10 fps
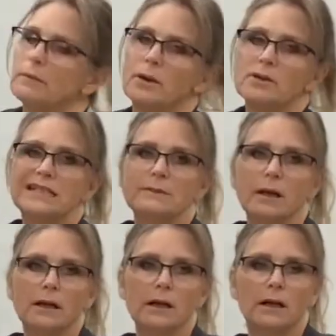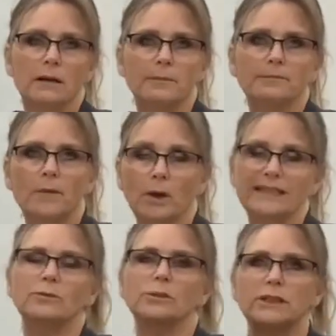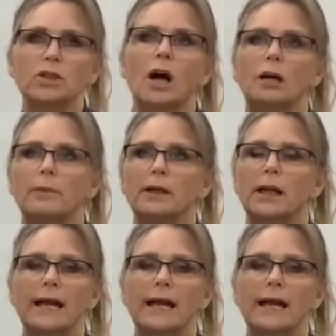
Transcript: about, I didn't really talk about it.